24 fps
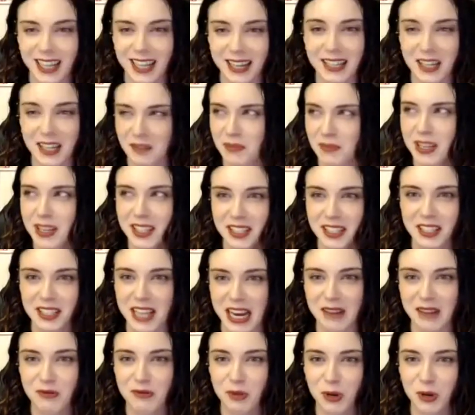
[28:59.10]
asking me the
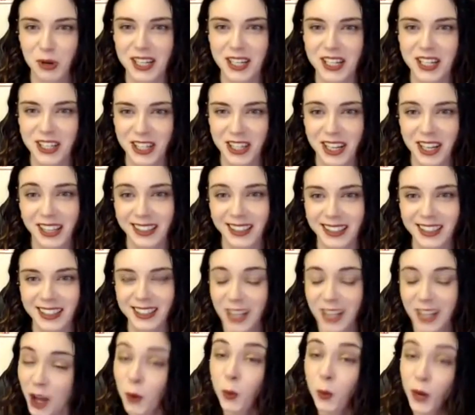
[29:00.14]
same questions,
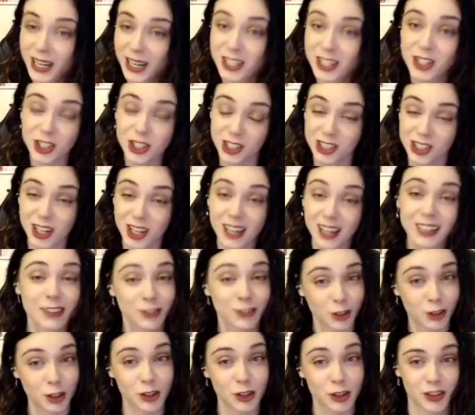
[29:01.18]
which is a sign
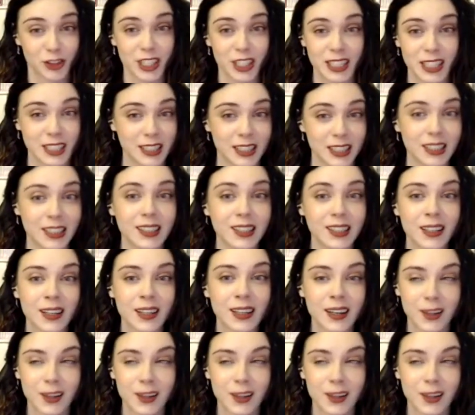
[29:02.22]
I've got to fix it.